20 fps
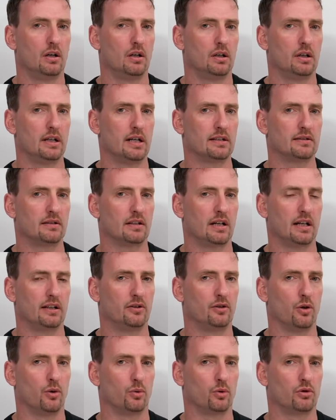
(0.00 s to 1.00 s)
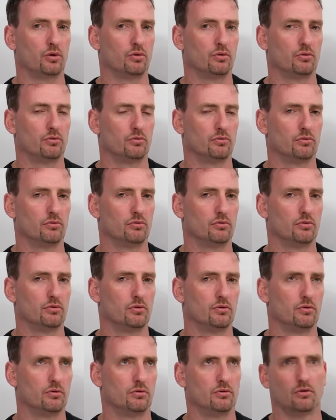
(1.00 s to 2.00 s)
Yes, I don't.
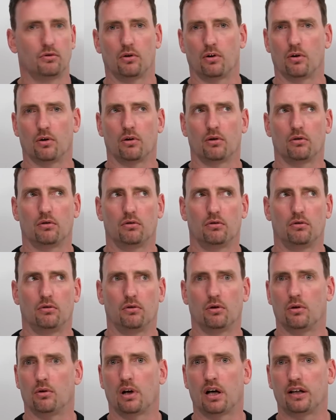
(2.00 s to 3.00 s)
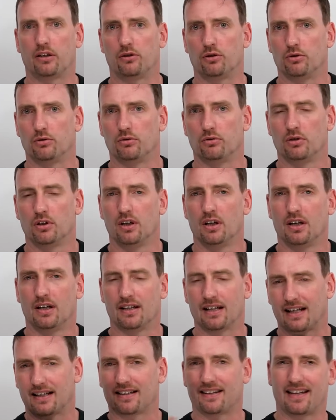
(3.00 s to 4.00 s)
Or no, I do.
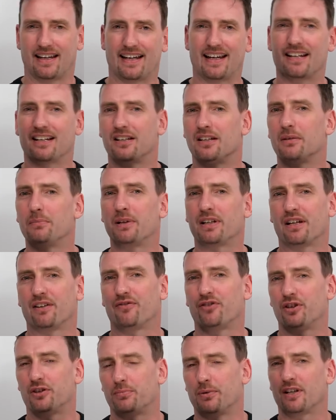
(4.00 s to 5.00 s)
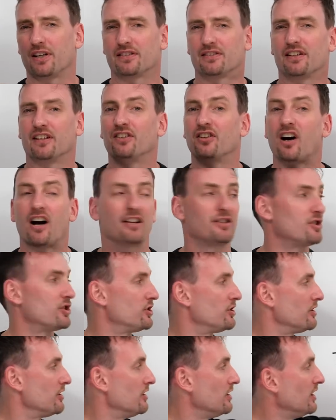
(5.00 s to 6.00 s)
Like they get a little bit confused because they're not
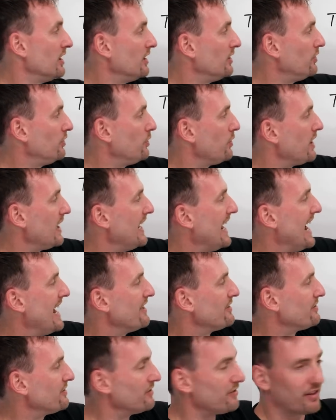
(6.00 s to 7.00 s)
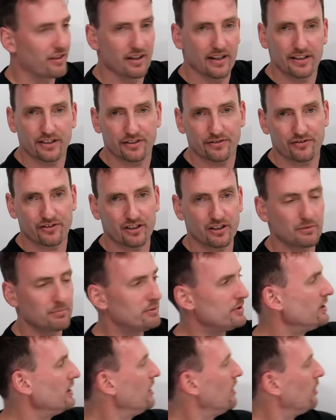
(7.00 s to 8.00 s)
sure, do they answer this
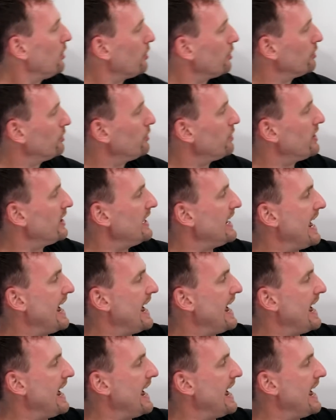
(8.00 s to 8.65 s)
verb or do they